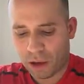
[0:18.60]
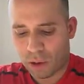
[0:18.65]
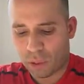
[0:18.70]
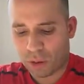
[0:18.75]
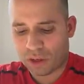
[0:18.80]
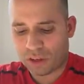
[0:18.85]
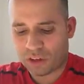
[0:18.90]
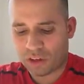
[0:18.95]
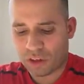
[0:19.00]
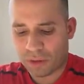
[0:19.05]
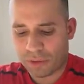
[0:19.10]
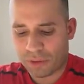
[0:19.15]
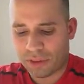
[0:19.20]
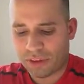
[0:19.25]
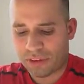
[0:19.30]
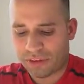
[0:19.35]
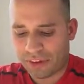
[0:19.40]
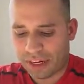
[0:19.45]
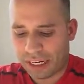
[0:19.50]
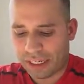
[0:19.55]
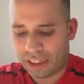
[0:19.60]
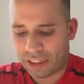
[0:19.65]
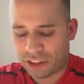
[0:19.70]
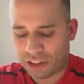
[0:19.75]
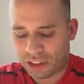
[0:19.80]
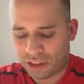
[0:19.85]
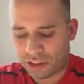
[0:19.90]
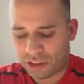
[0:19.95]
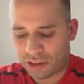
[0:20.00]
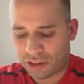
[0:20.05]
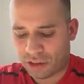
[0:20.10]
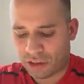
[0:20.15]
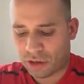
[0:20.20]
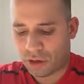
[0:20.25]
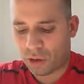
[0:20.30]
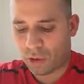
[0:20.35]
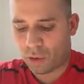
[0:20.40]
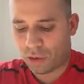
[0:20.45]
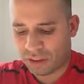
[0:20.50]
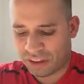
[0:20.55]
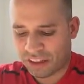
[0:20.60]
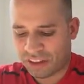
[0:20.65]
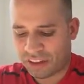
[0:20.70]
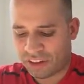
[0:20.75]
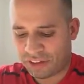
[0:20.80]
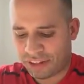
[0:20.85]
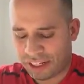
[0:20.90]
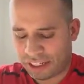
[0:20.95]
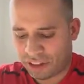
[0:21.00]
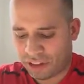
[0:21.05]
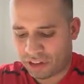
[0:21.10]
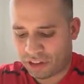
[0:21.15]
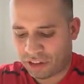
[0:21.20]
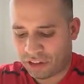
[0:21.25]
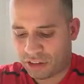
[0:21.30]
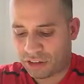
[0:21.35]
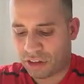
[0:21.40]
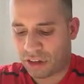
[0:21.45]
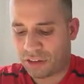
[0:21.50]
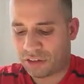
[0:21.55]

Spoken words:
What are some of the advantages or disadvantages